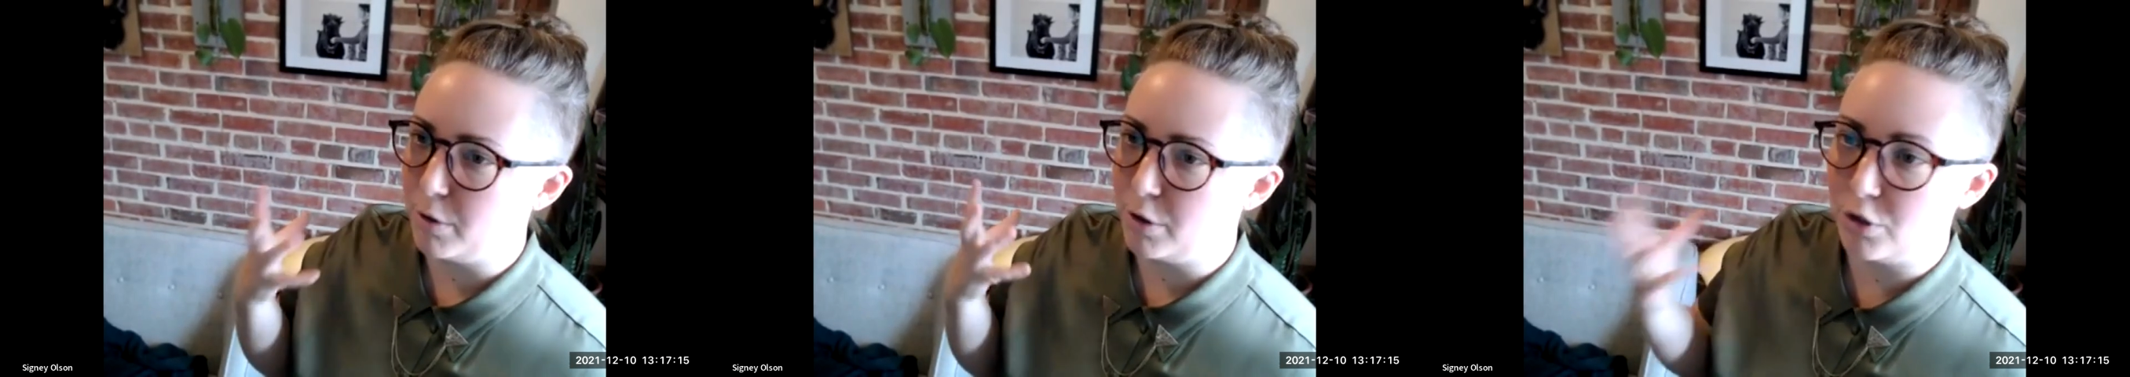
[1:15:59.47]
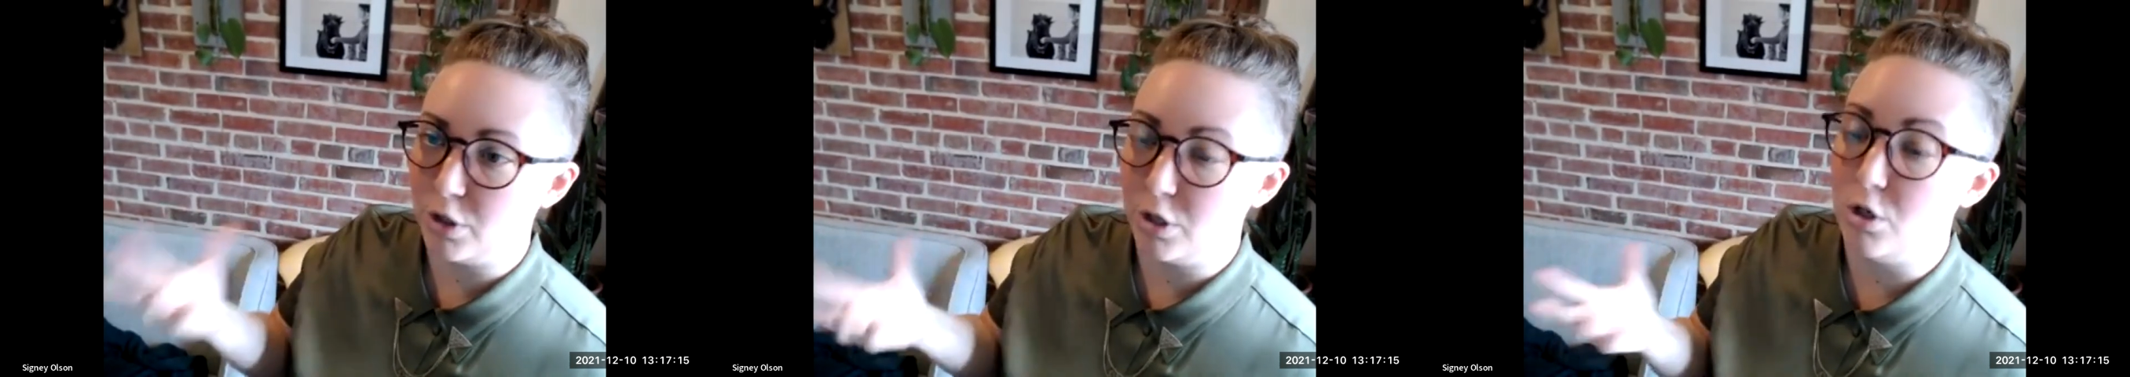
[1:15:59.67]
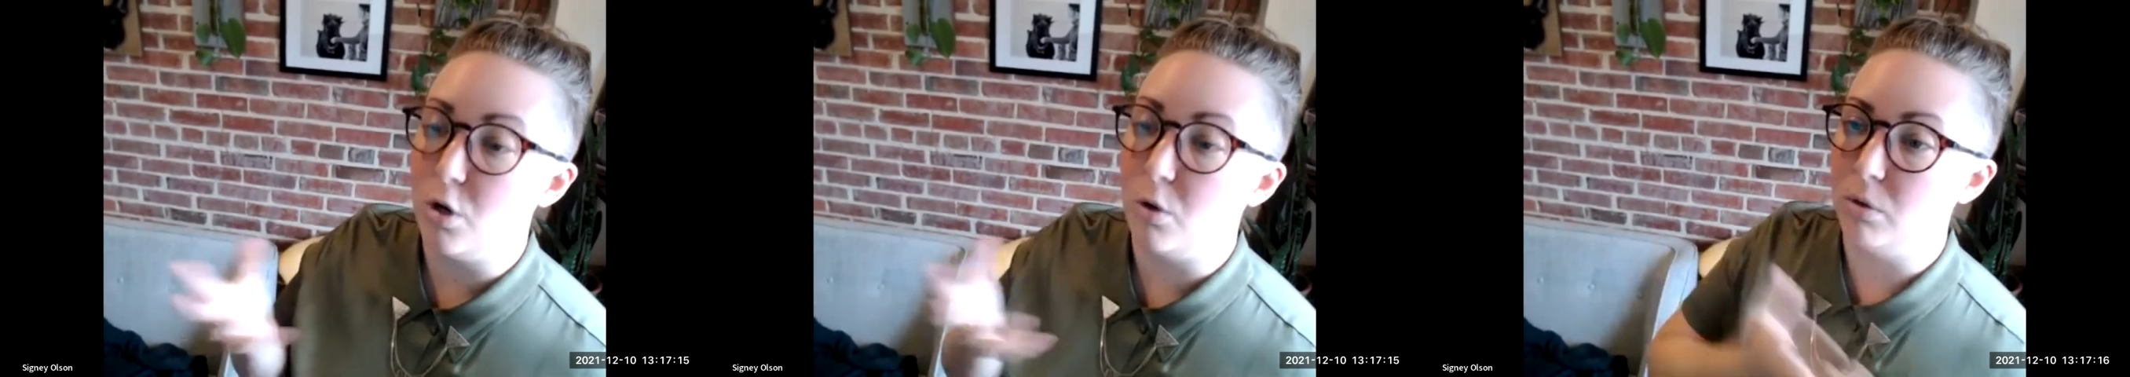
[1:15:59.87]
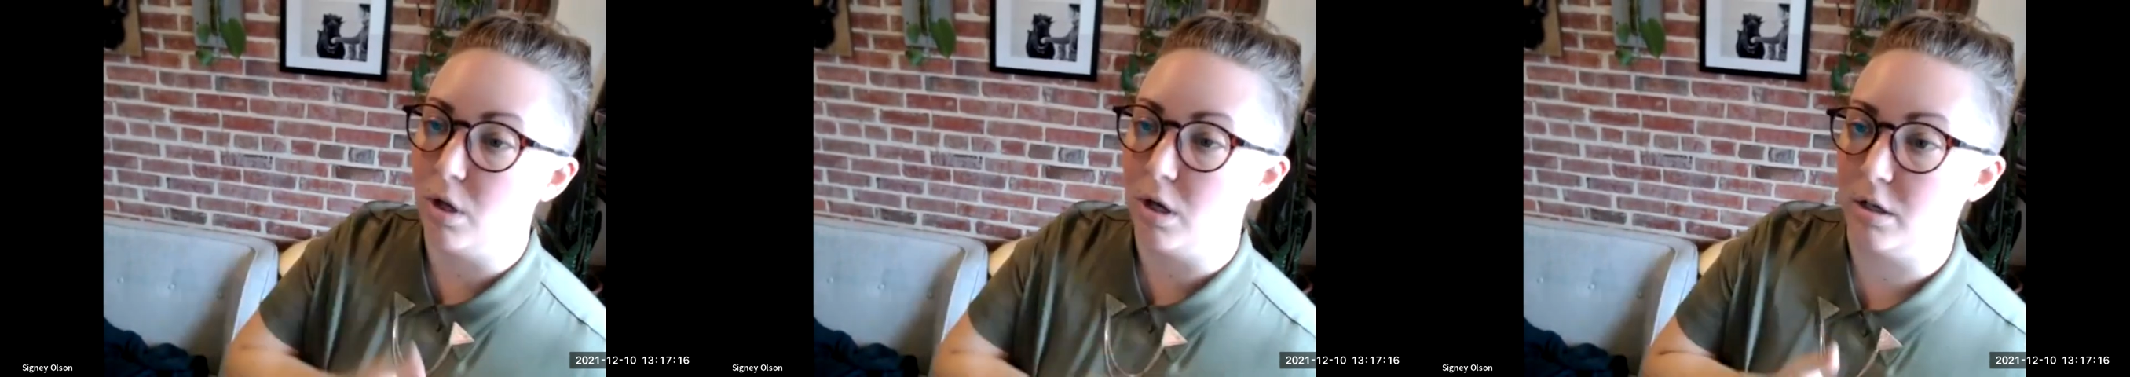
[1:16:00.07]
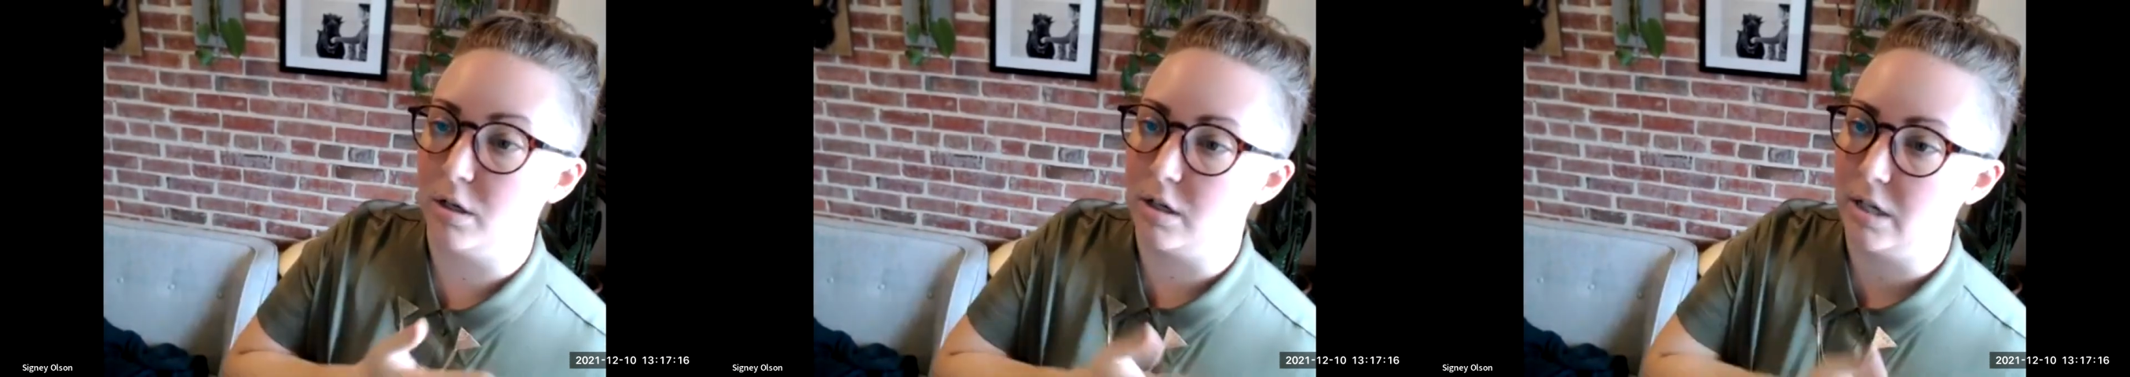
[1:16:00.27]
person no
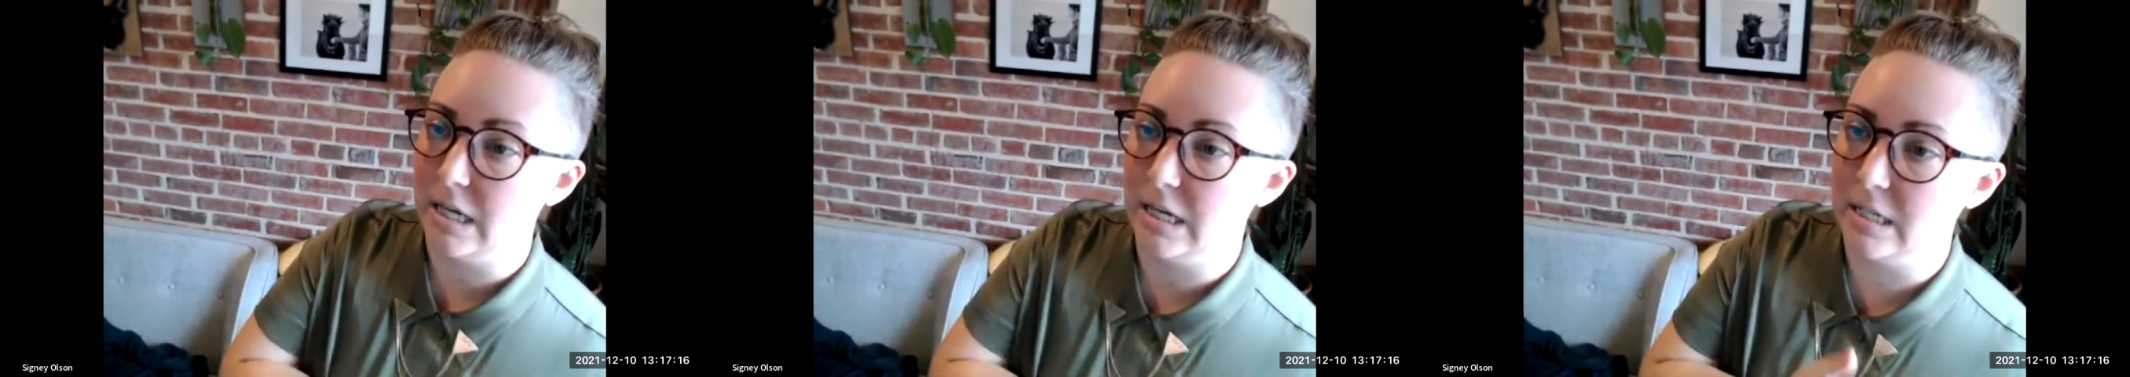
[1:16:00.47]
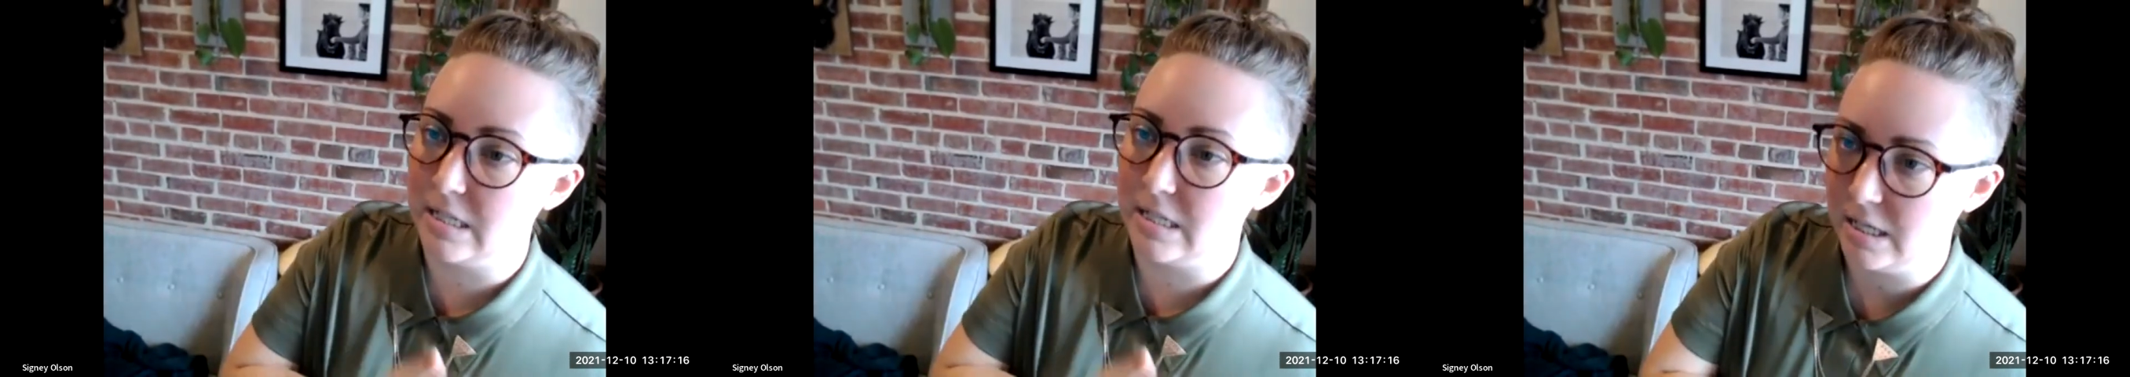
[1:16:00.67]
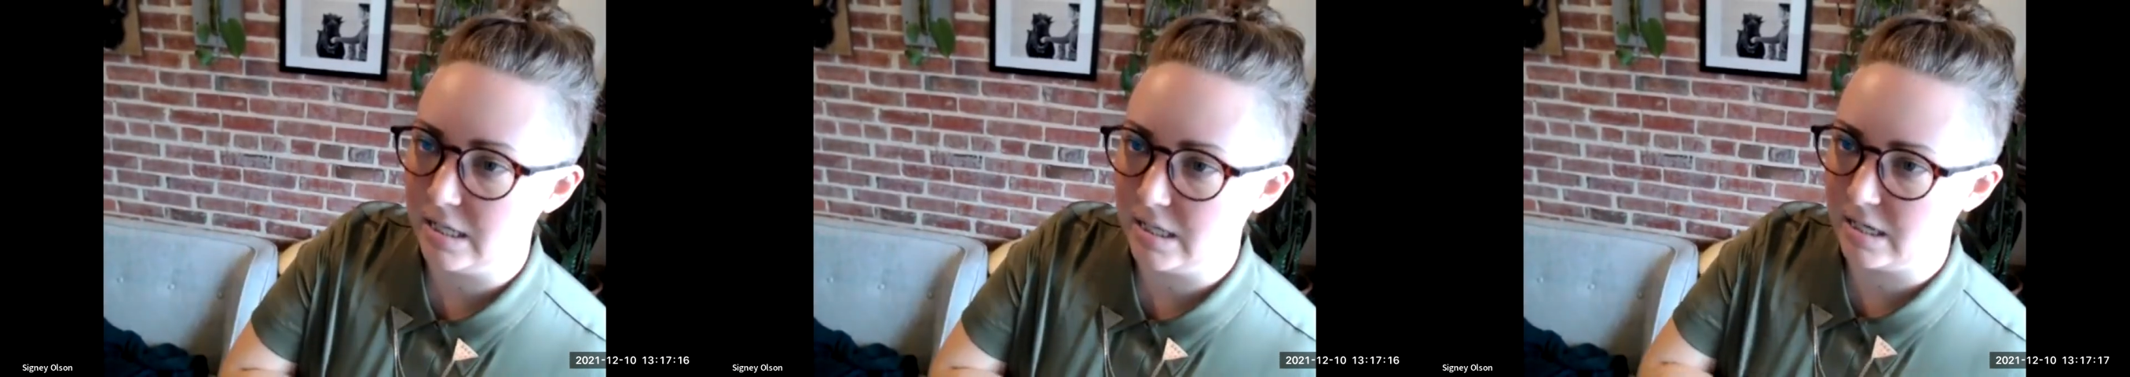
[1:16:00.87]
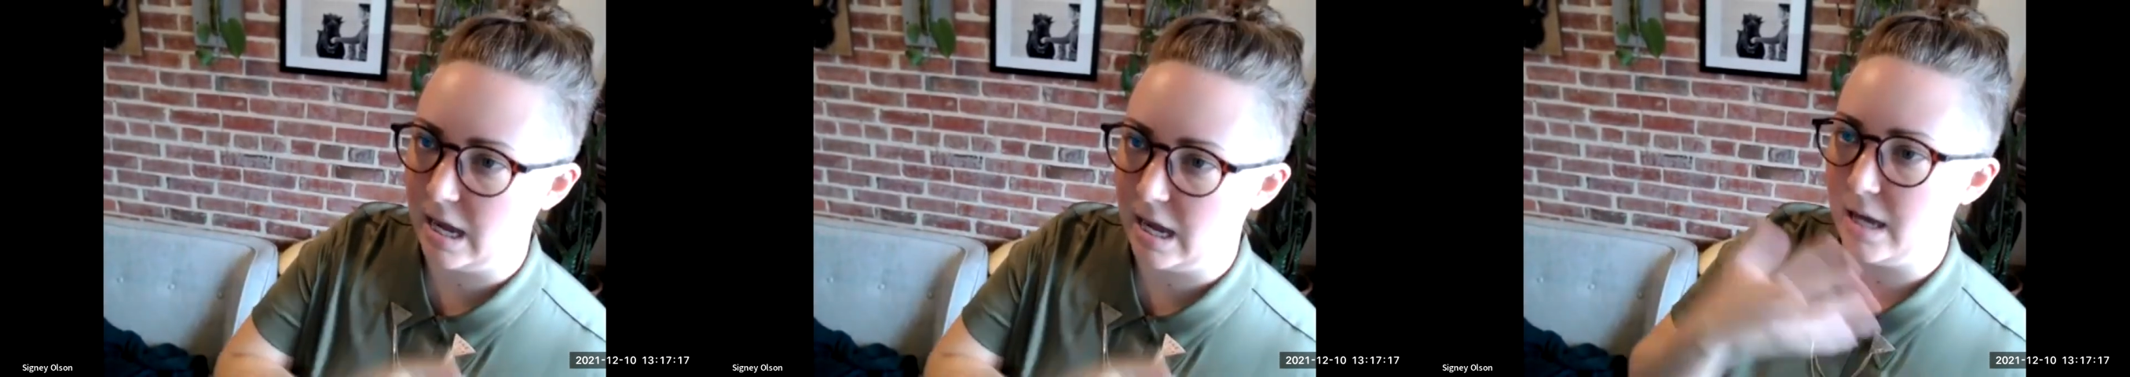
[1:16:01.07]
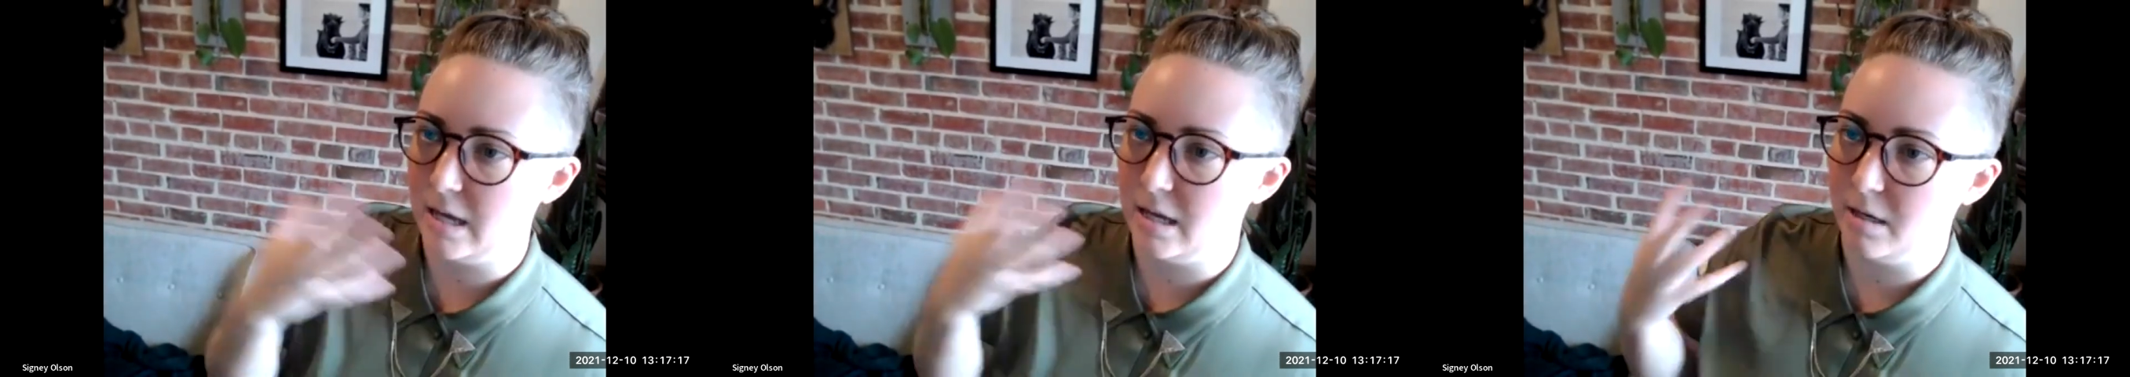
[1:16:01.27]
longer exists.
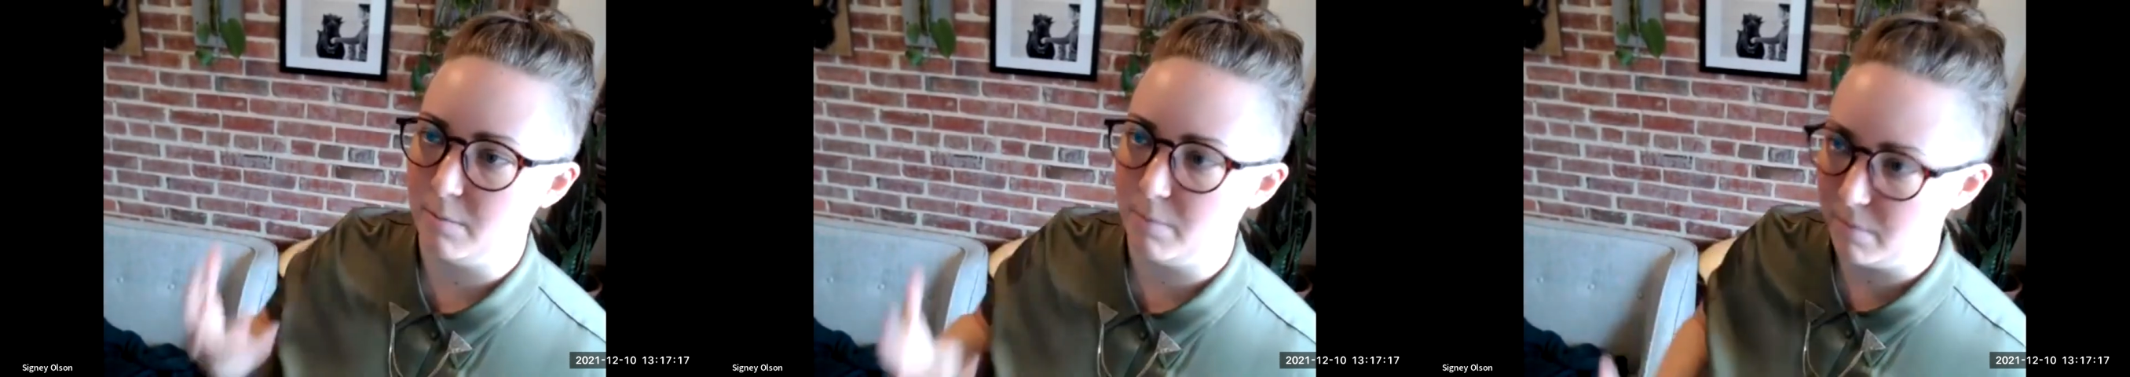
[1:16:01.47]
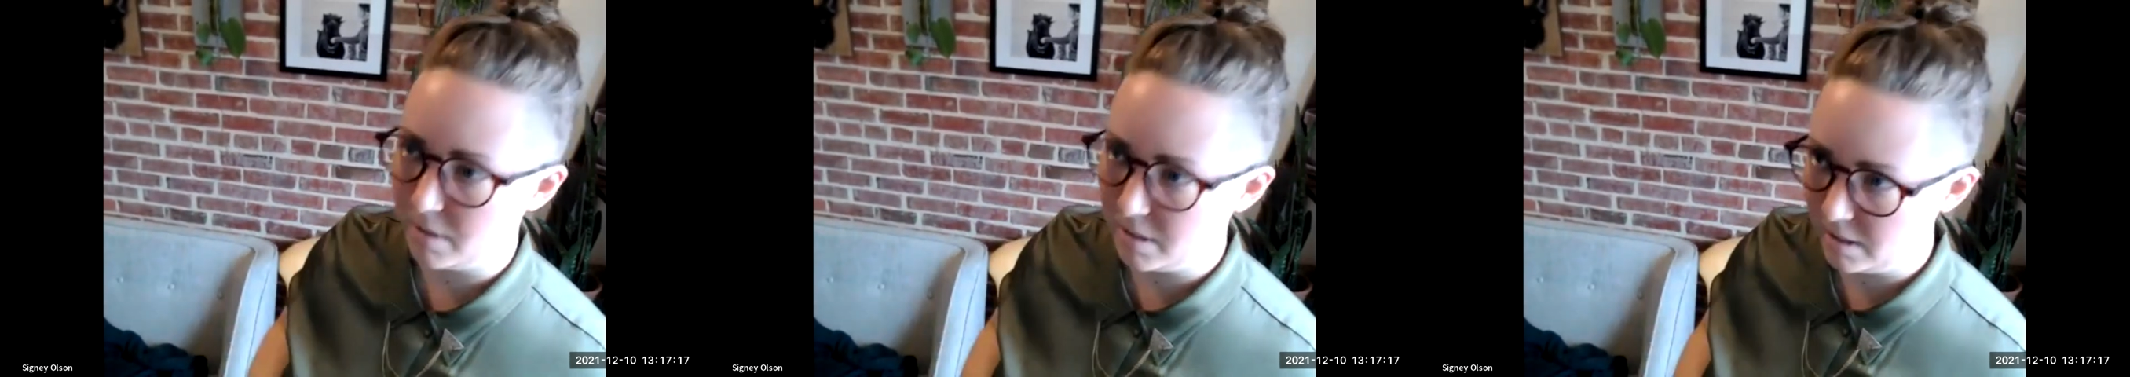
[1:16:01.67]
I am